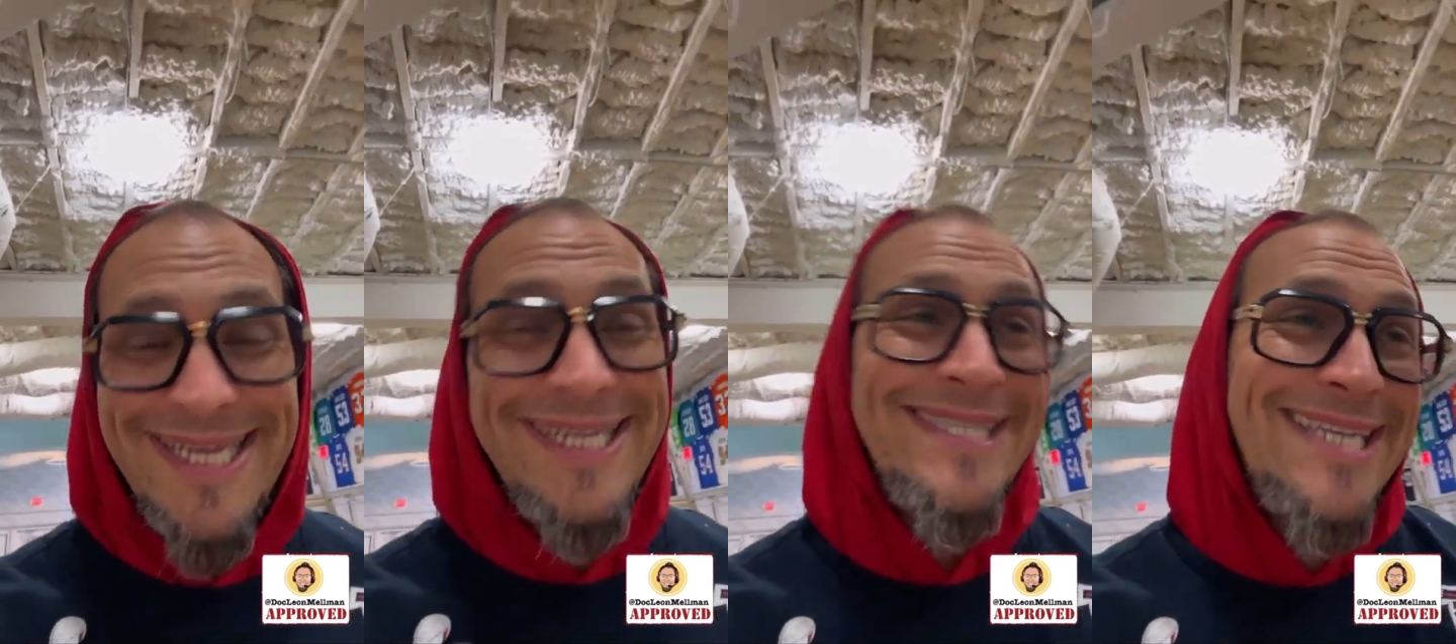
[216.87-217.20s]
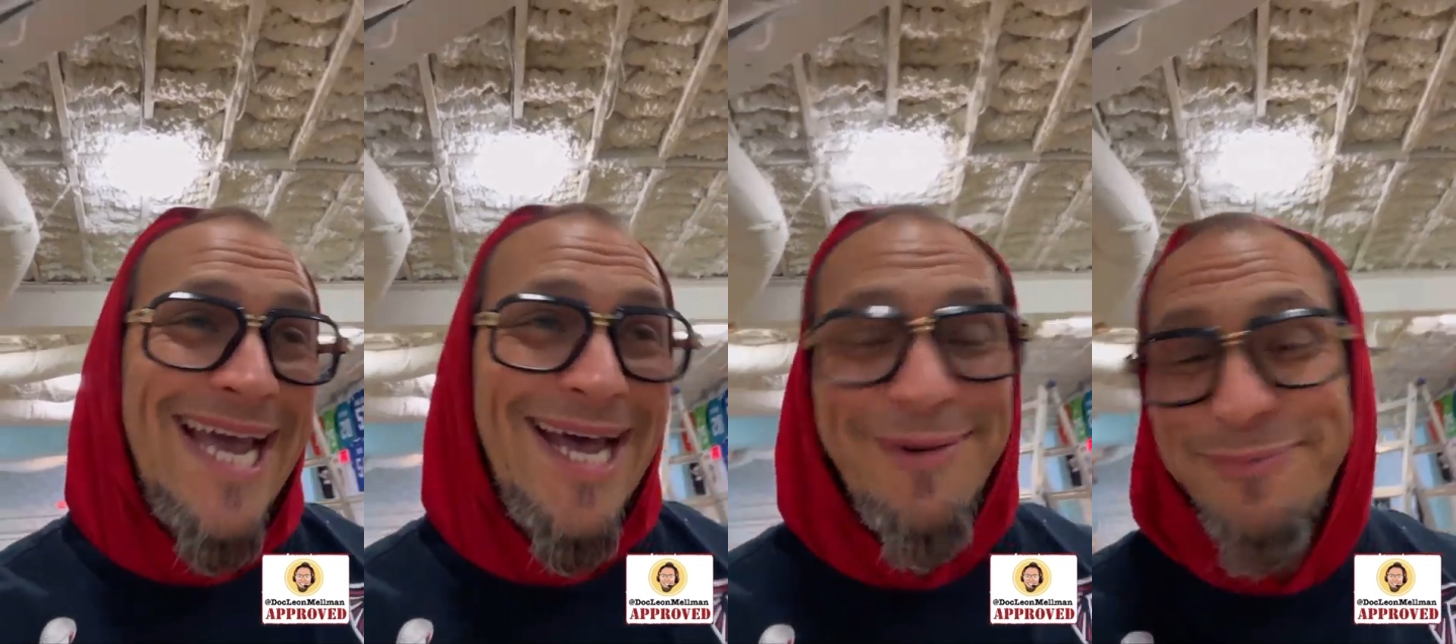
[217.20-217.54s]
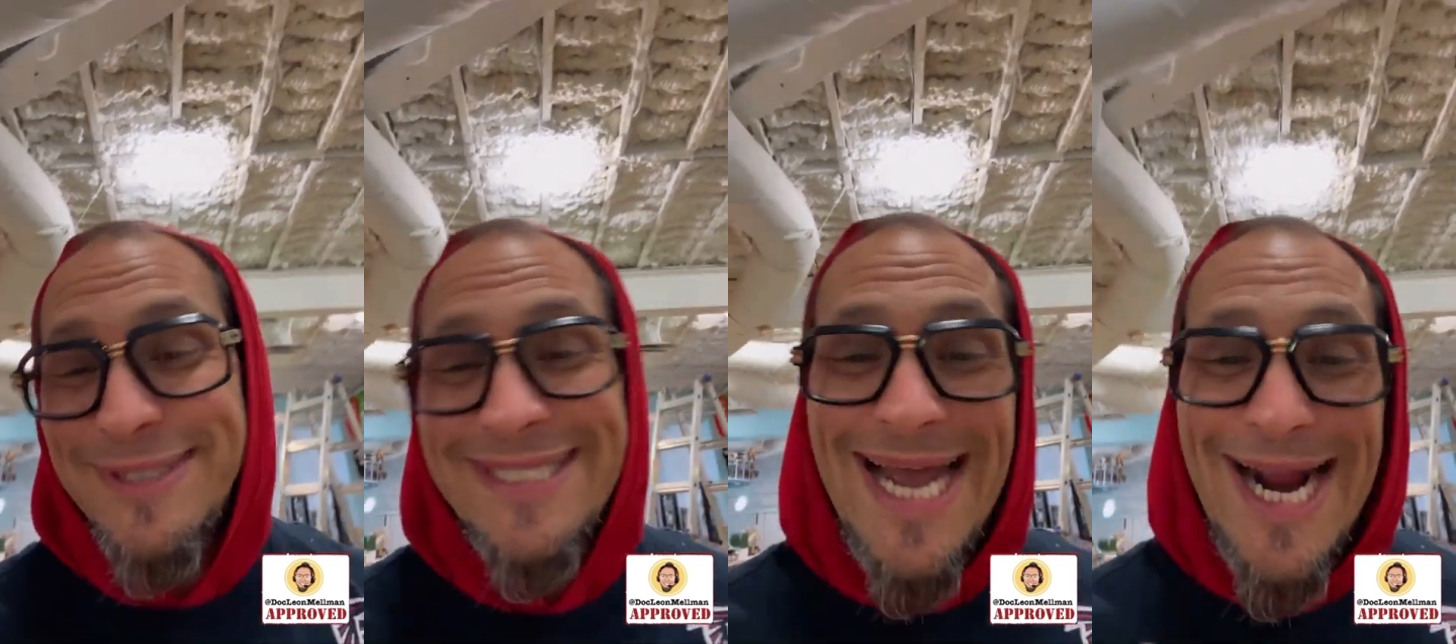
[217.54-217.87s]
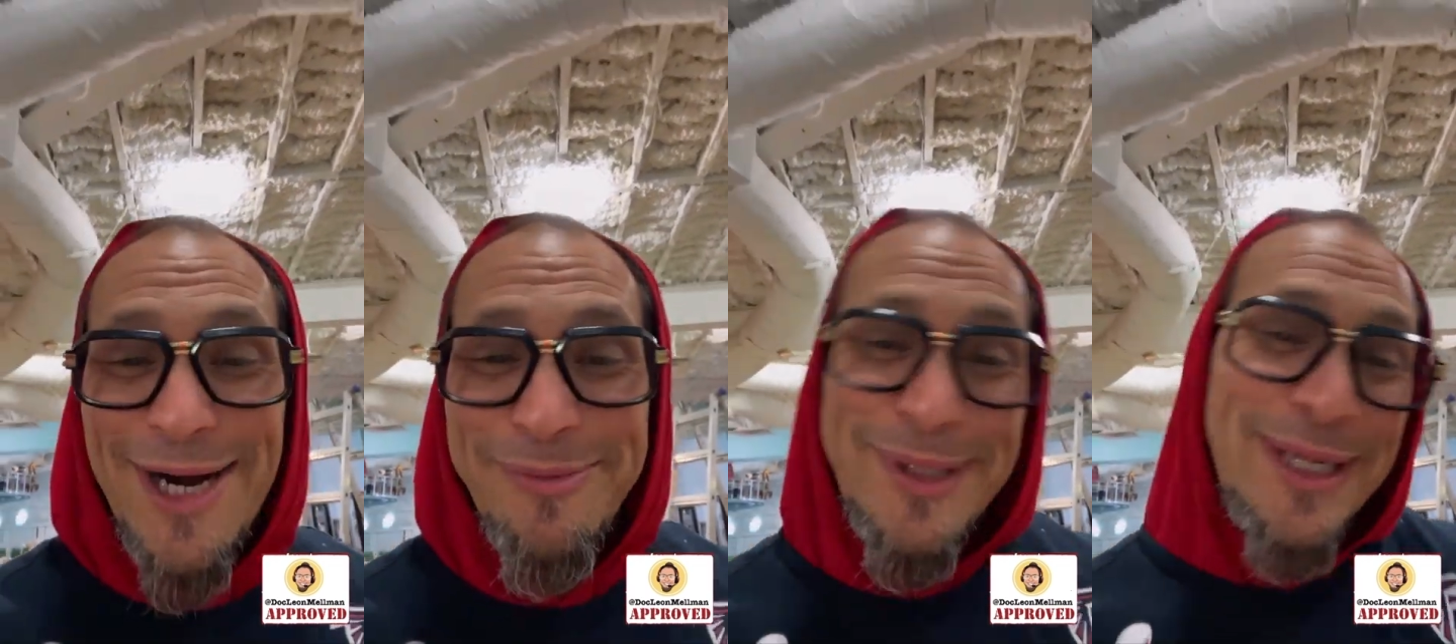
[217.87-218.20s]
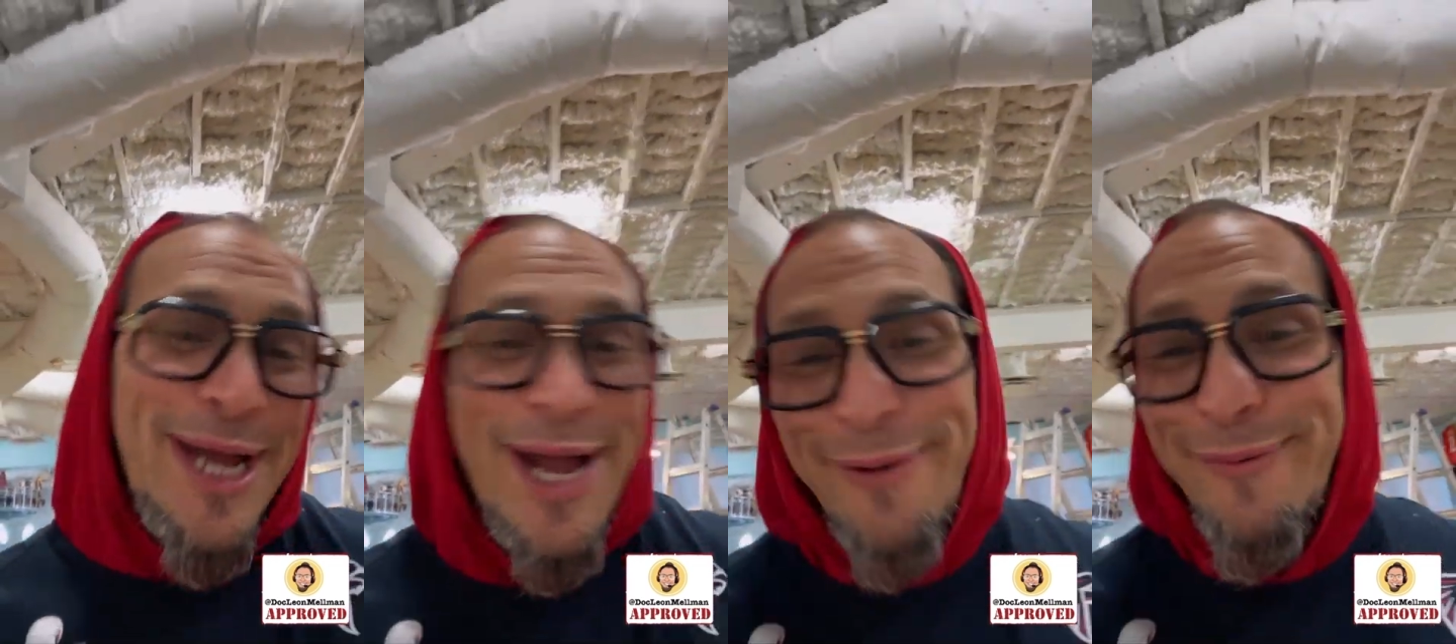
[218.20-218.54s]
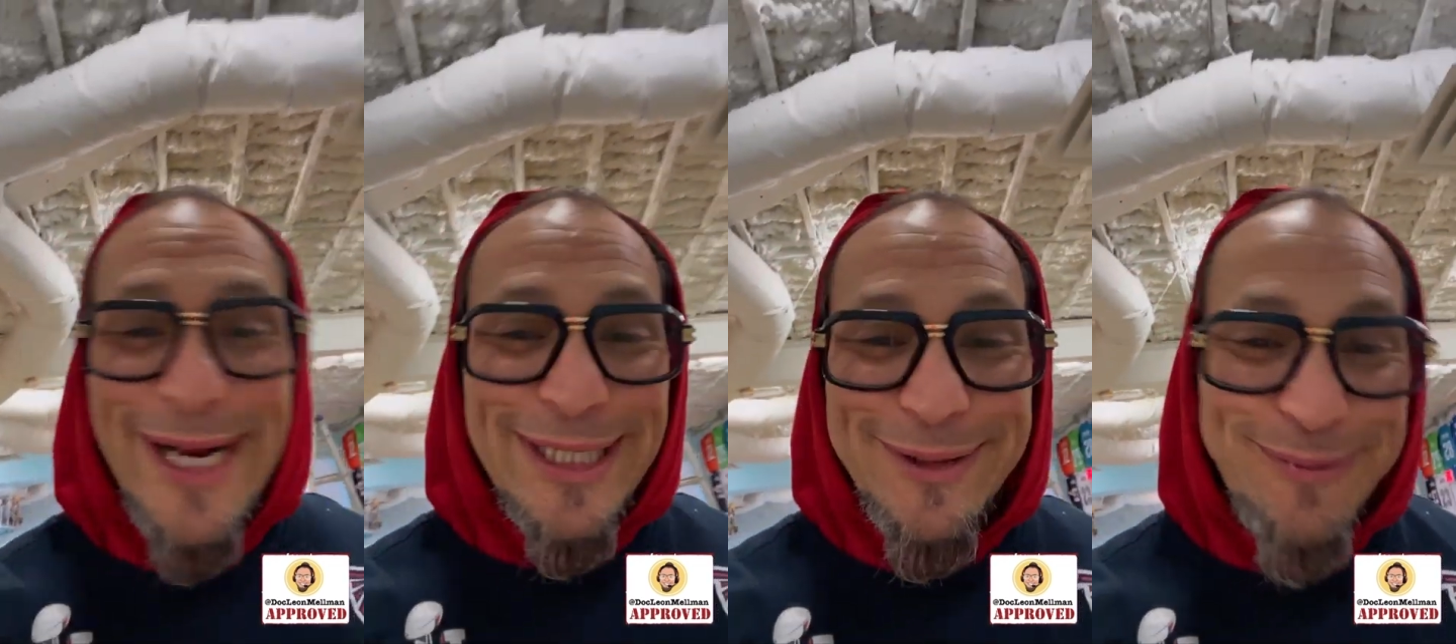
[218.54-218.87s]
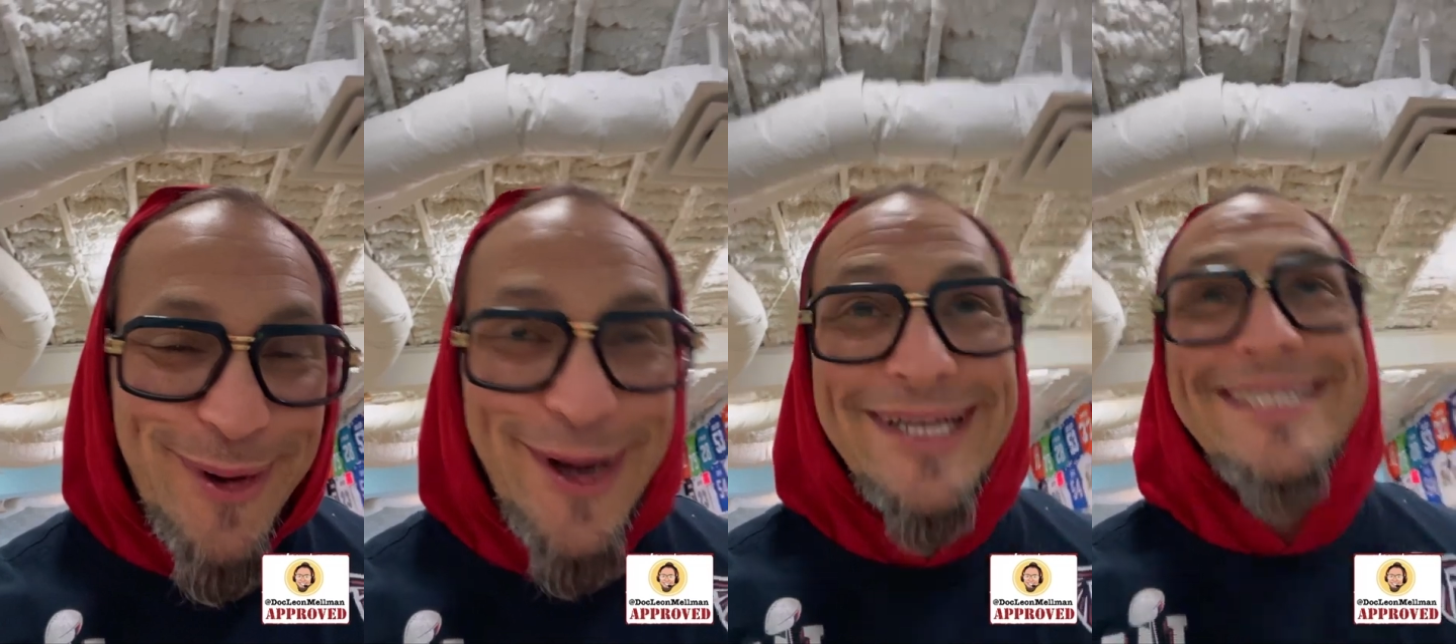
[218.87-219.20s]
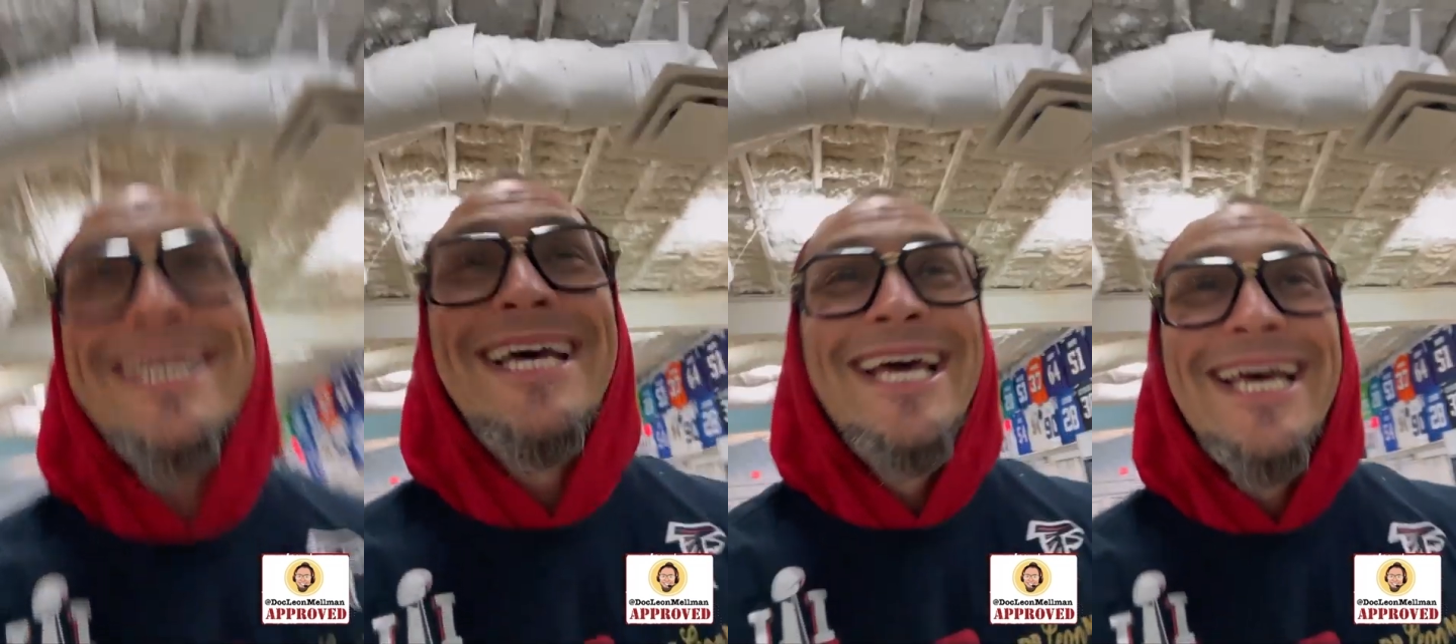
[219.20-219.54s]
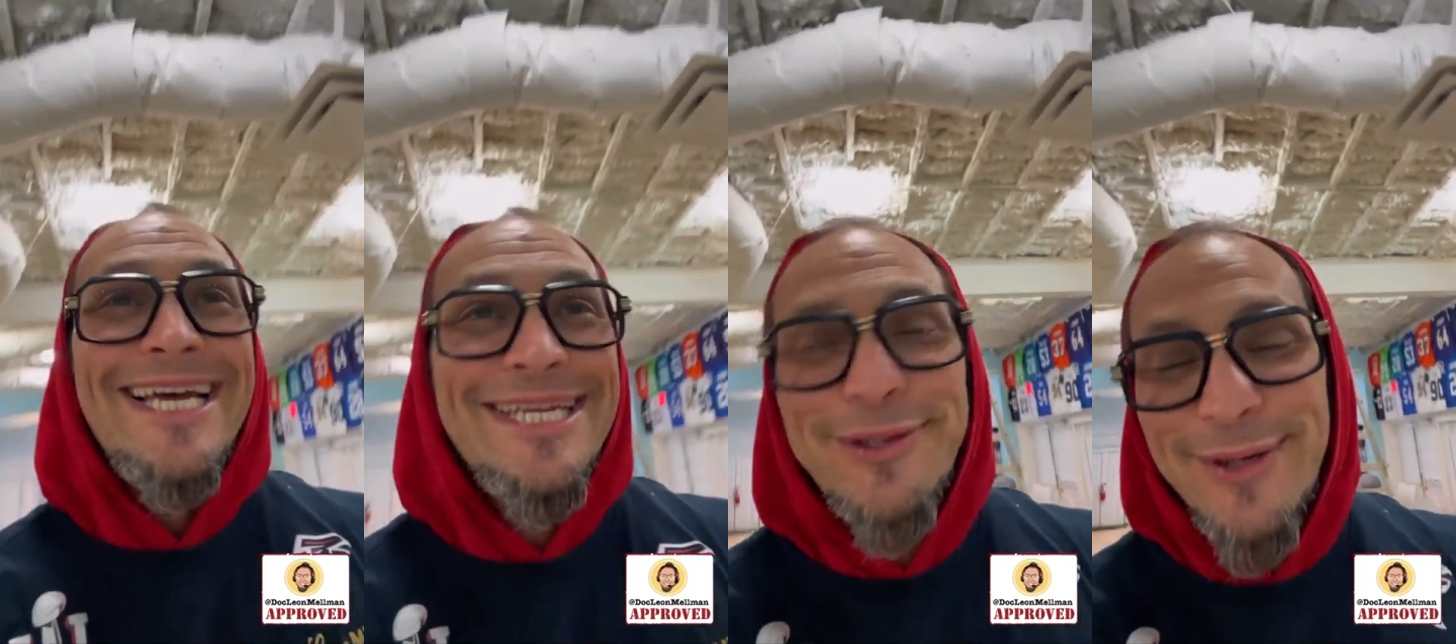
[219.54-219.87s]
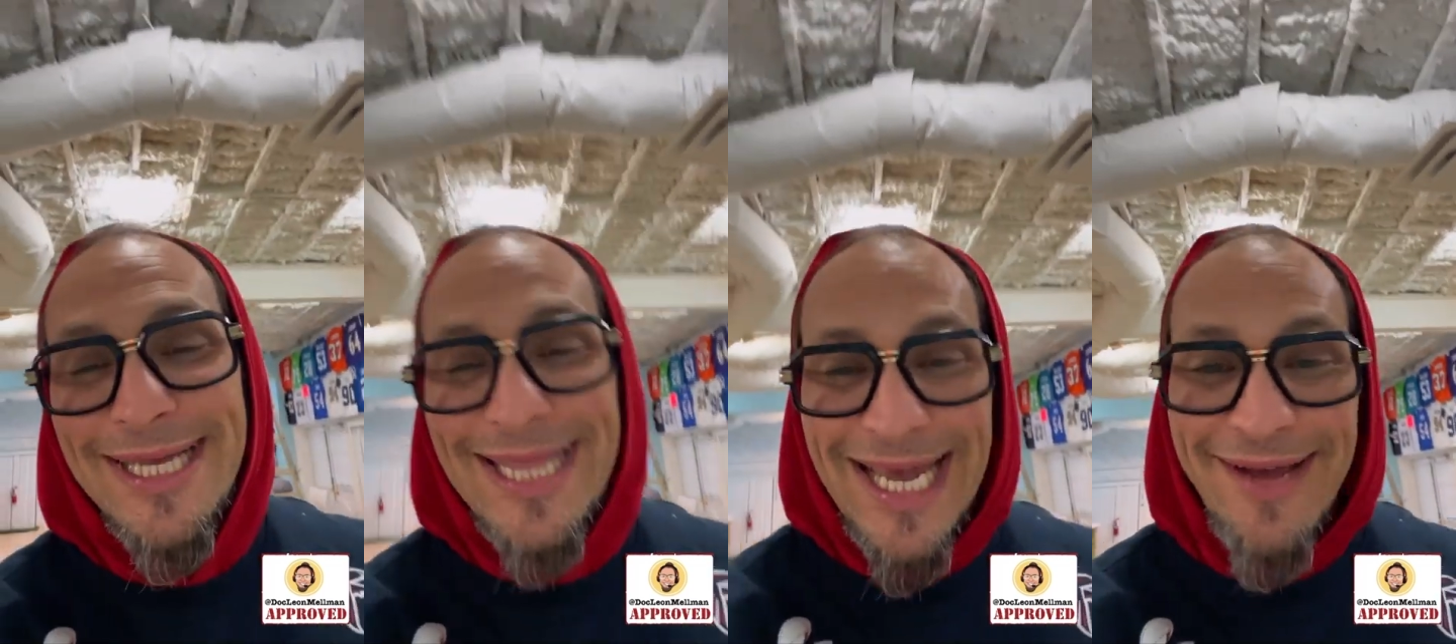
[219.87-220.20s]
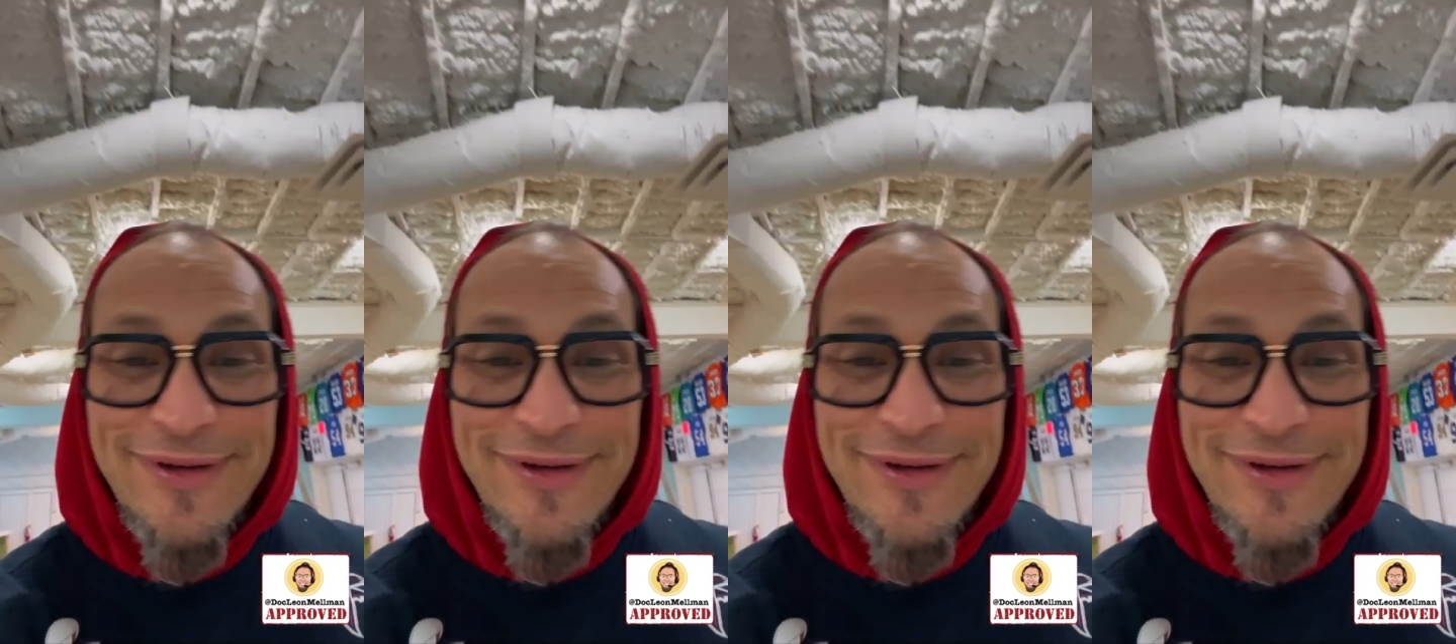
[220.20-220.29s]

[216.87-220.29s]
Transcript: He's down, retirement, restaurants, enjoying life.